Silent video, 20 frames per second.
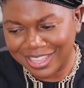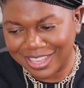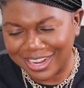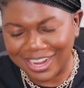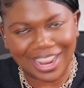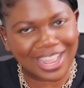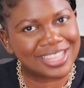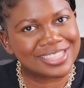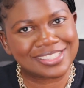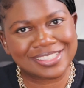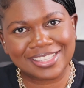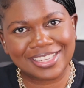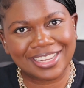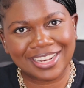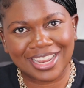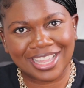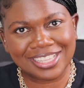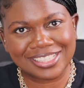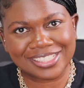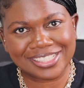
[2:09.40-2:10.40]

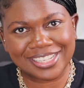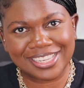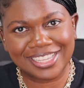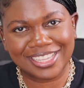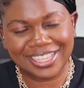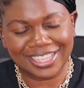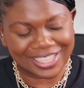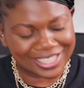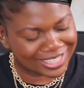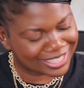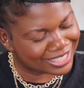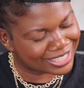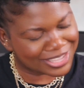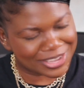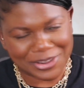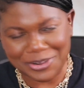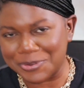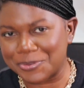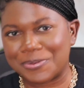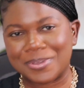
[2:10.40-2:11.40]
nicely,
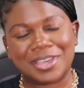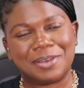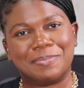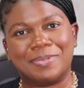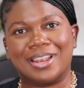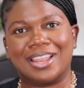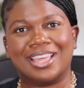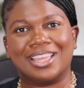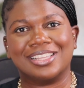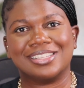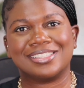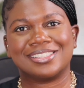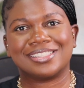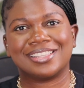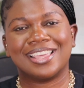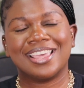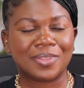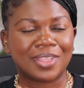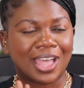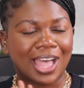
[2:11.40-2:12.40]
we applied.
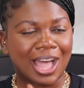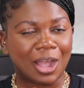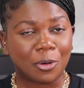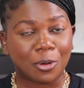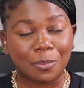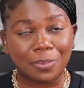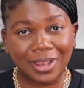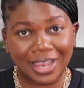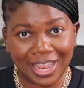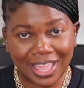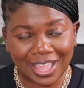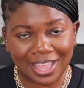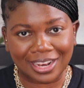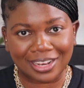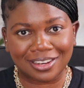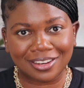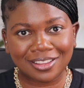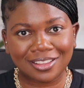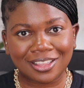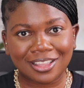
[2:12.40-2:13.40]
Our
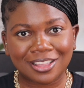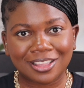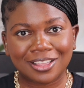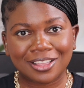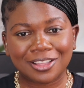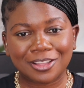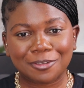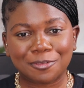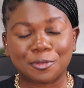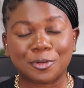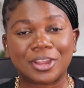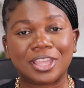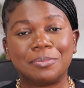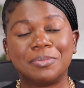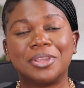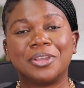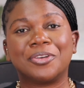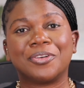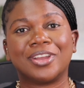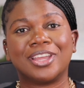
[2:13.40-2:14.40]
plan for
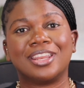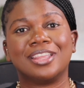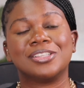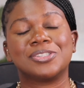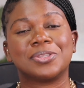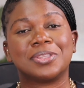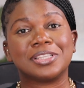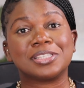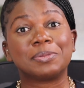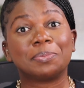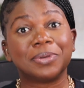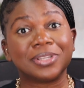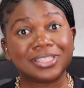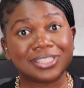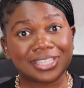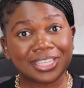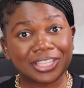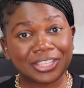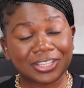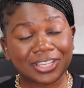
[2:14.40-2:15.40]
immigrating to this
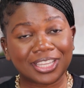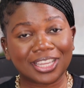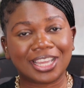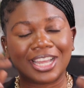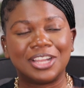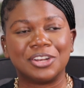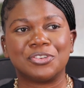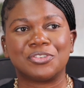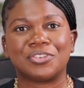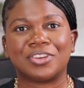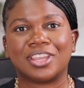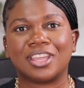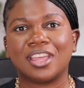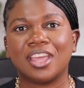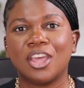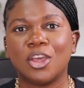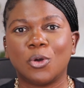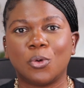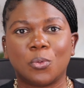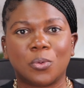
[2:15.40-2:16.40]
particular country
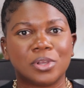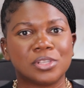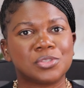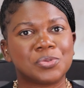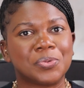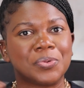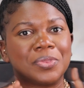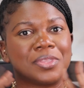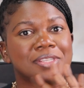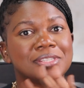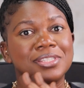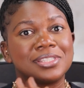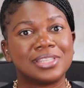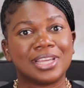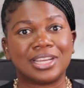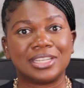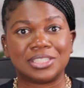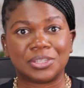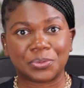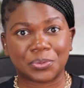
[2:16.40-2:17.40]
was through the
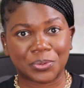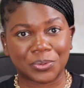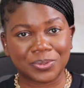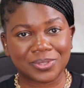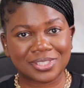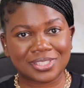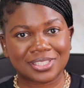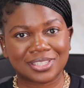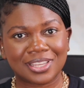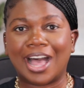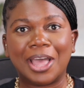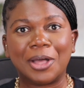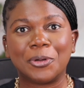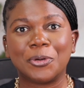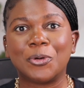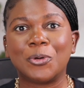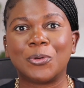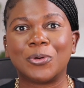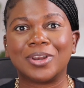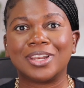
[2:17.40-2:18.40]
study route.
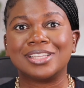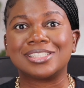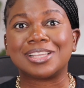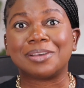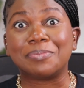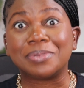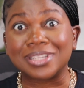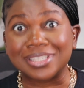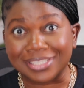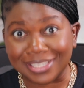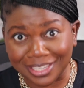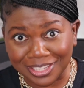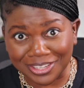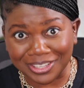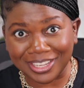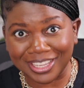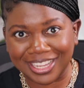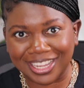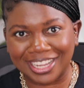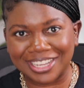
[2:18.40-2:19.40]
I'll call it a
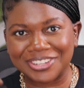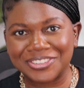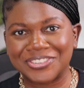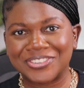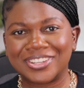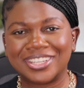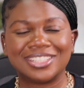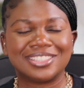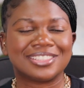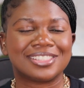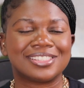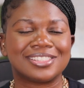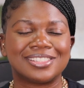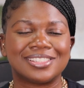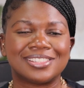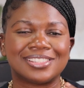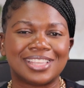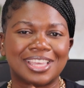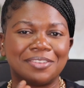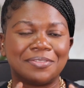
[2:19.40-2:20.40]
particular country just
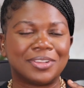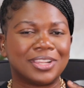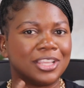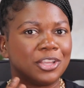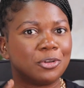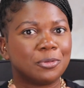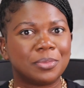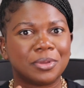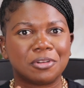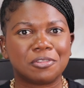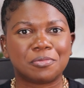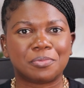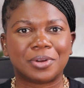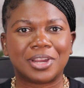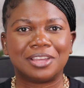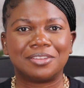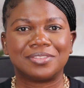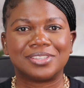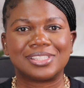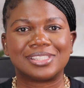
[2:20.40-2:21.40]
to save a little bit of
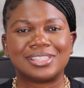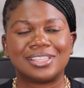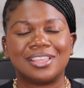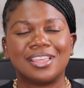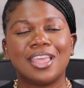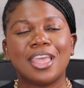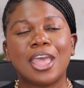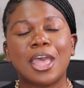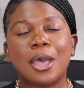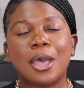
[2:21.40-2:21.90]
privacy,